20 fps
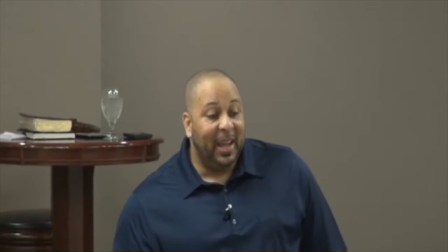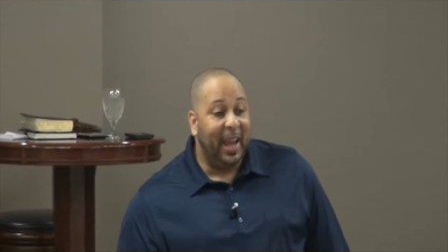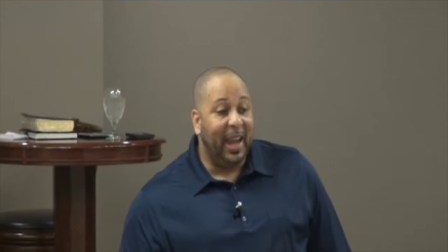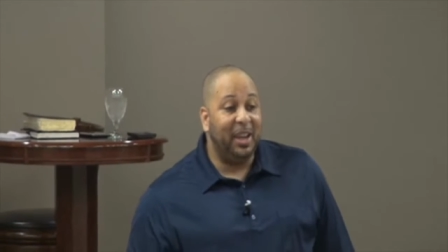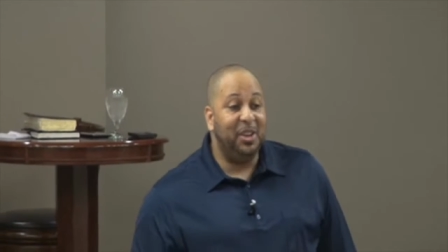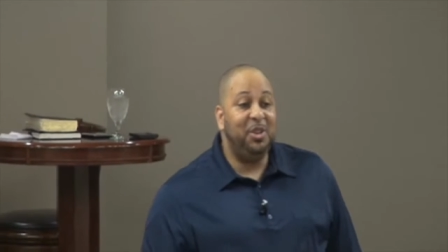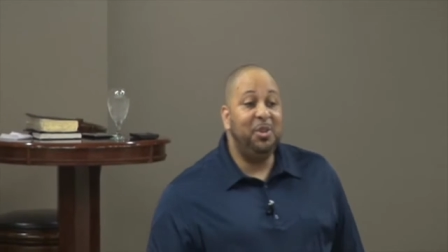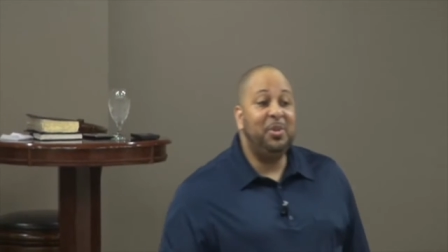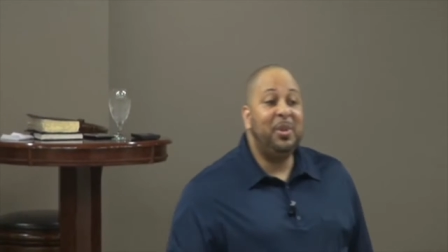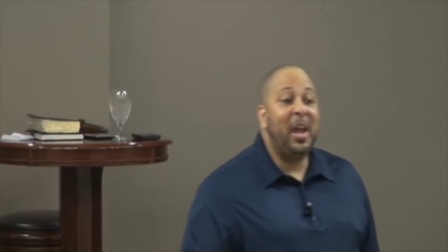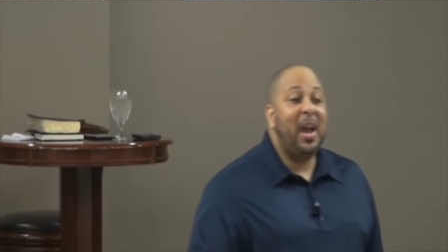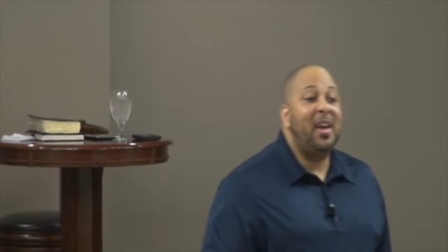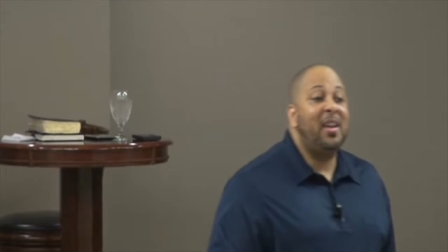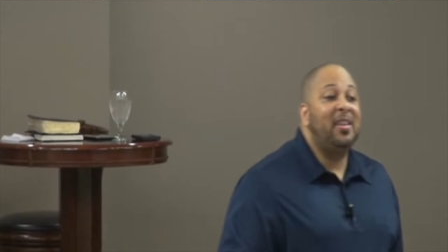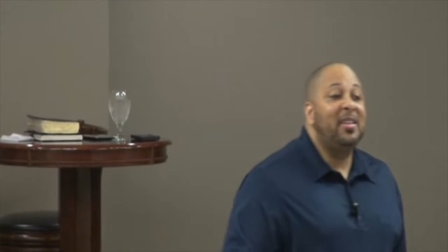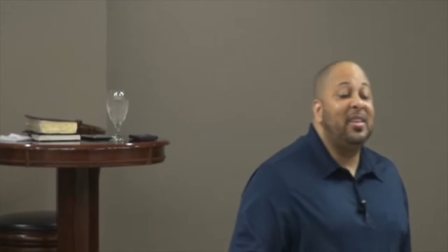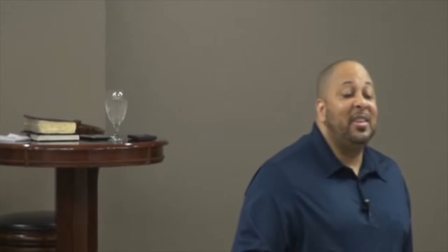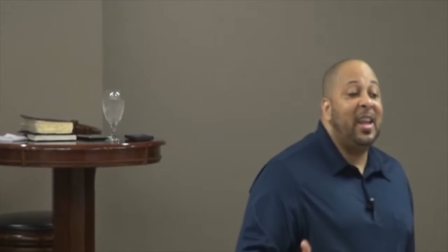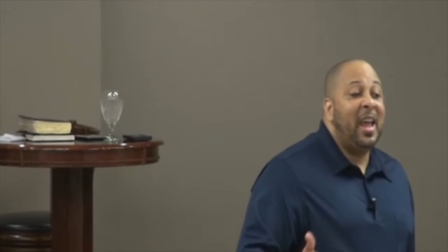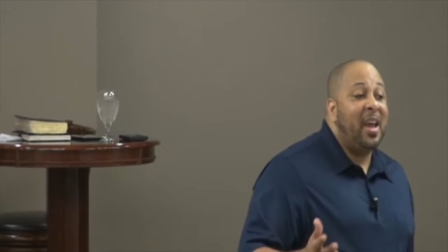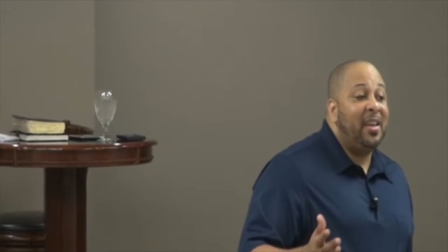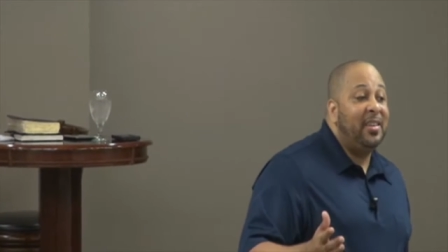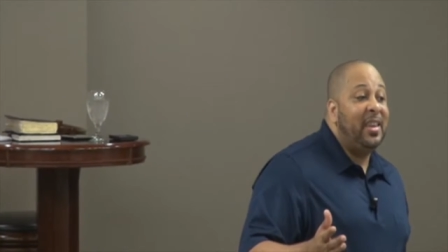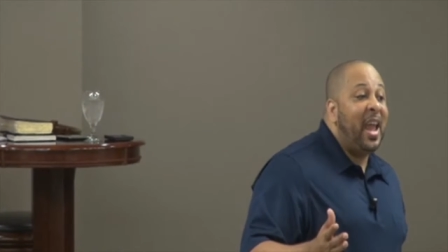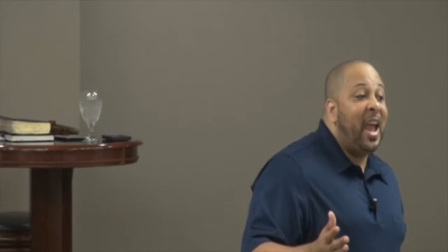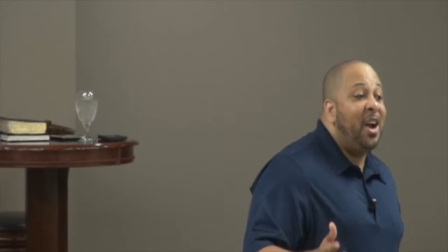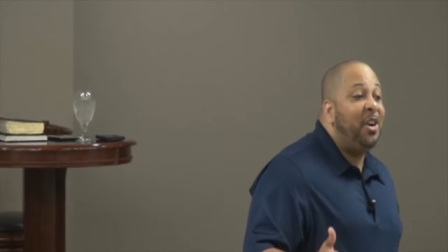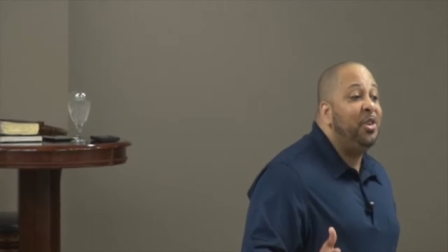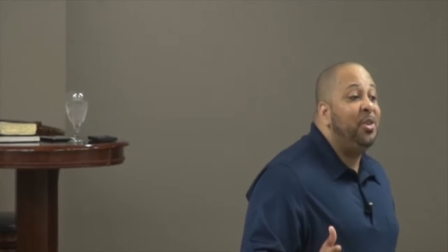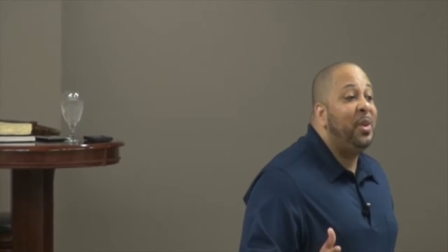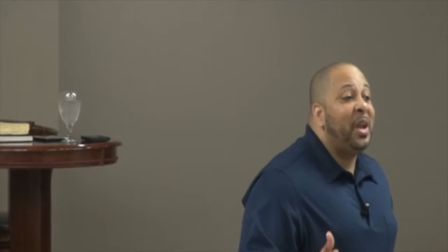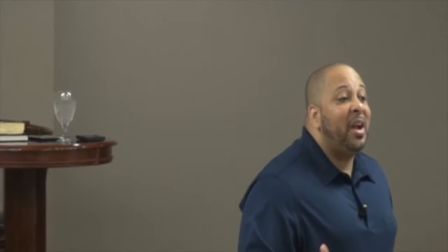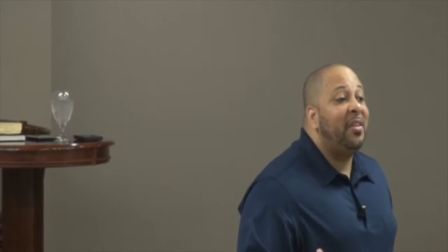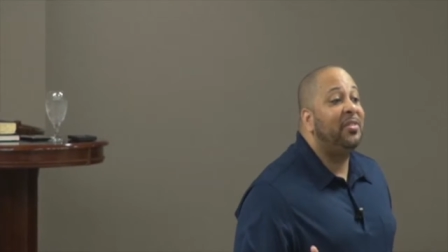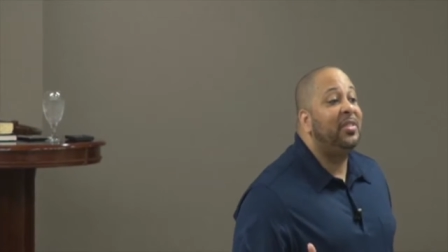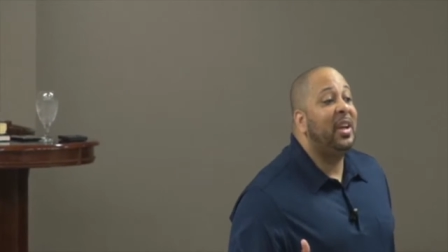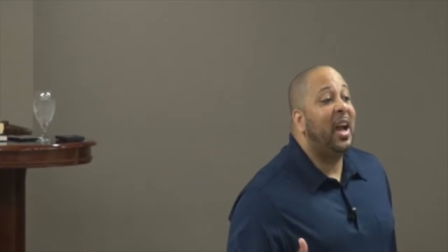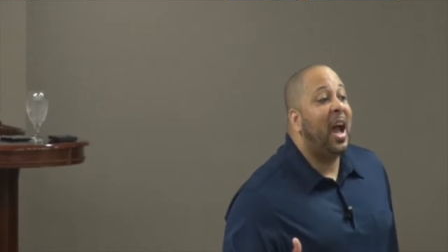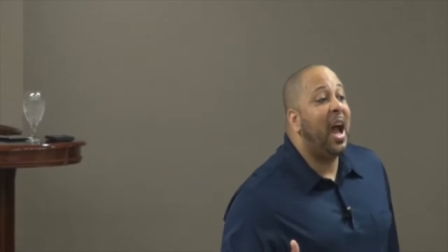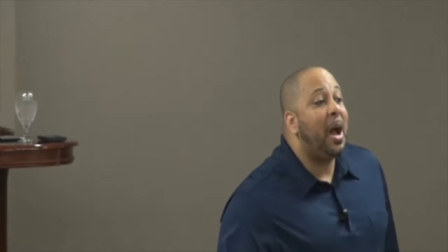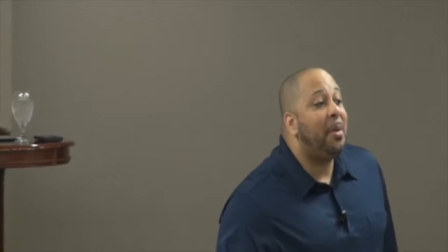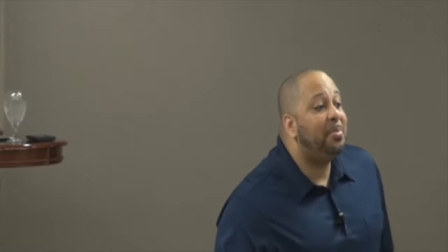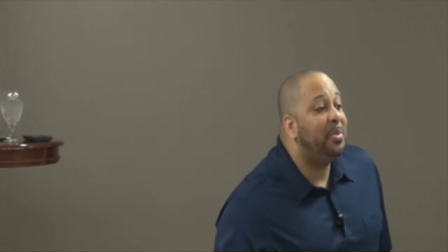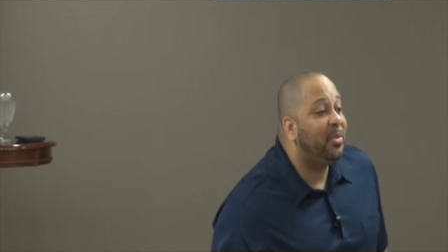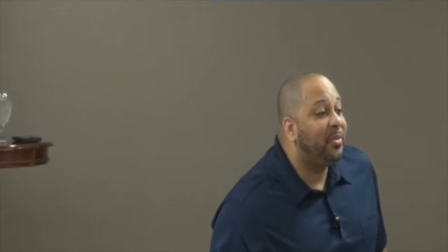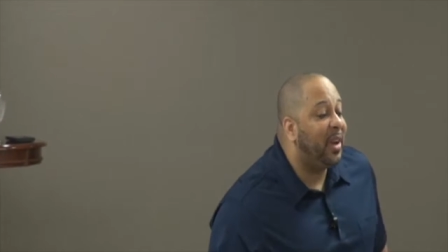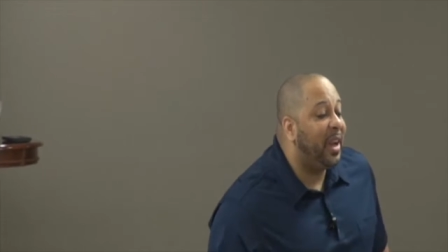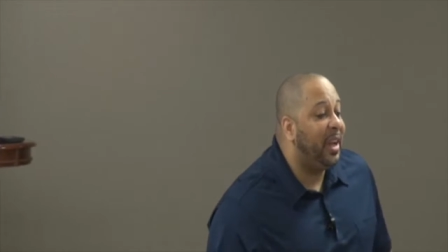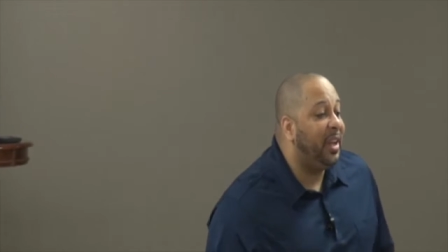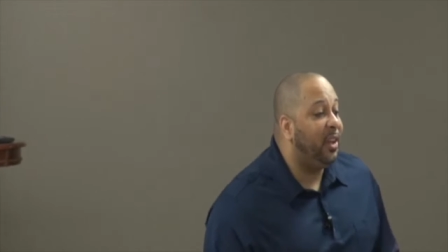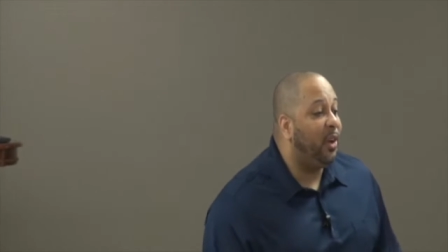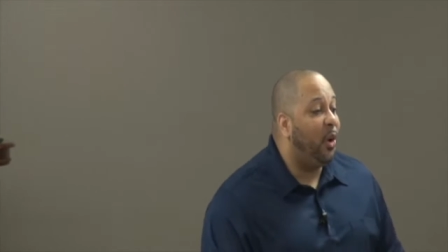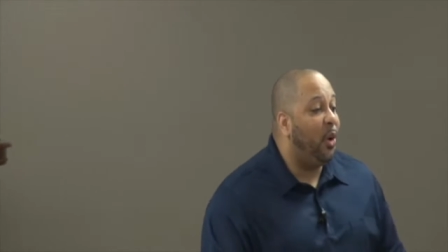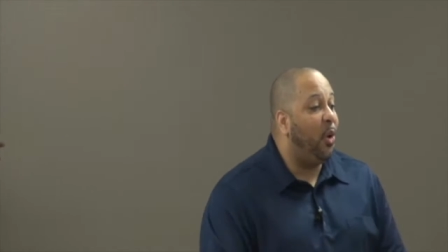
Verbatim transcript: And you got it. now you have to operate